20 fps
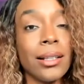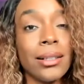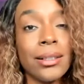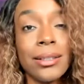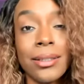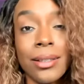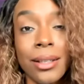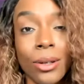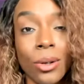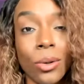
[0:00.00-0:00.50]

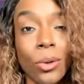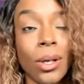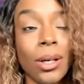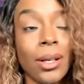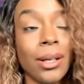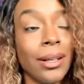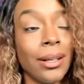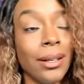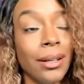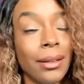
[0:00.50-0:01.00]
So
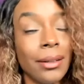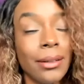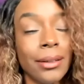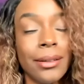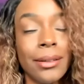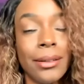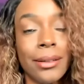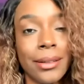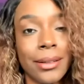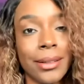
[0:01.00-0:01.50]

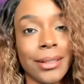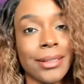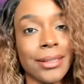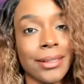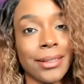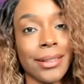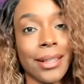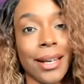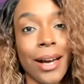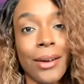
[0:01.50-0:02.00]

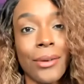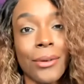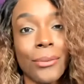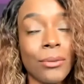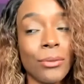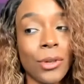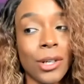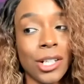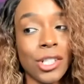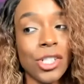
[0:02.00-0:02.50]
listen,
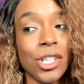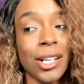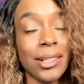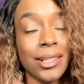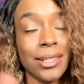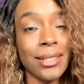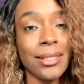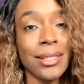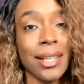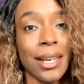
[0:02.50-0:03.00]
when I checked
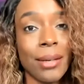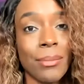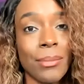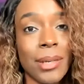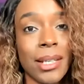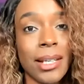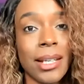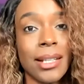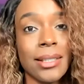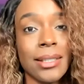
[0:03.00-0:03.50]
the
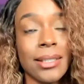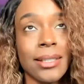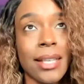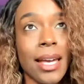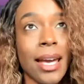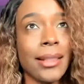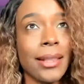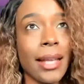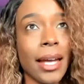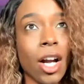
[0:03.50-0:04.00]
statement, it
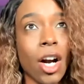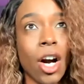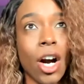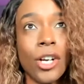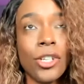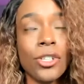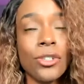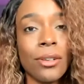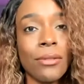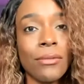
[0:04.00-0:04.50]
said like
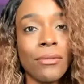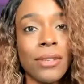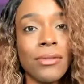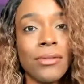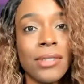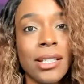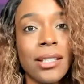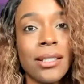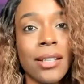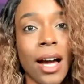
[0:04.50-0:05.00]

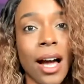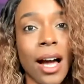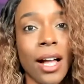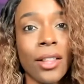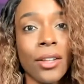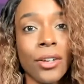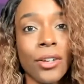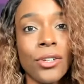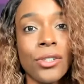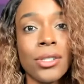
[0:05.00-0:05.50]

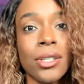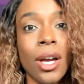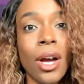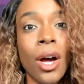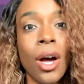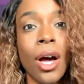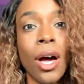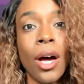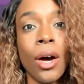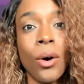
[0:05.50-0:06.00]
$115
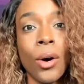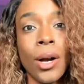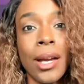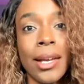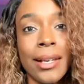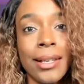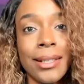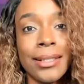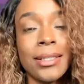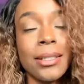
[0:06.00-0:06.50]

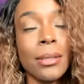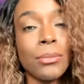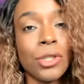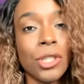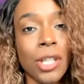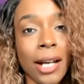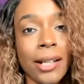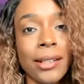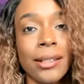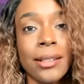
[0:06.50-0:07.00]
is
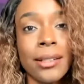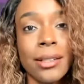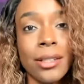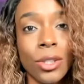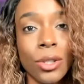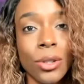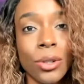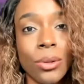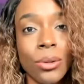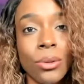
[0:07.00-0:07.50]
subjected
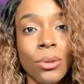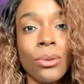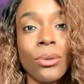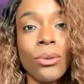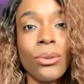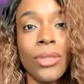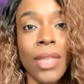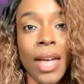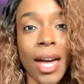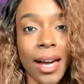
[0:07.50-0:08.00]
to
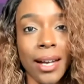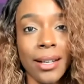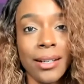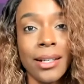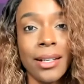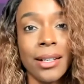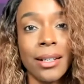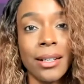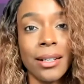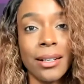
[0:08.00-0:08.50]
that
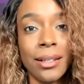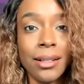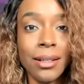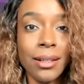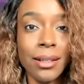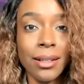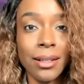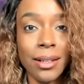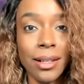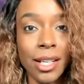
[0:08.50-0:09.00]

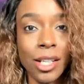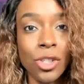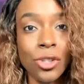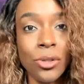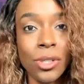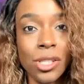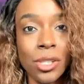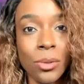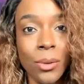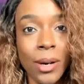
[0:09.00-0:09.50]

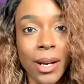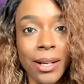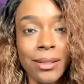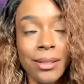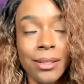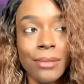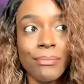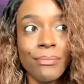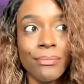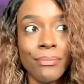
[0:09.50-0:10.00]
interest
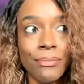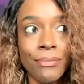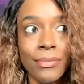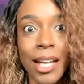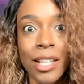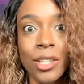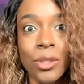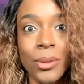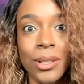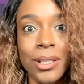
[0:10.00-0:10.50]
rate.
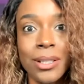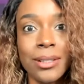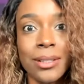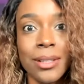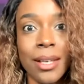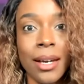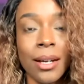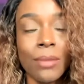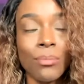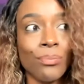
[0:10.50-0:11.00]
That's what it
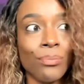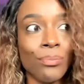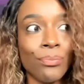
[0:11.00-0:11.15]
said.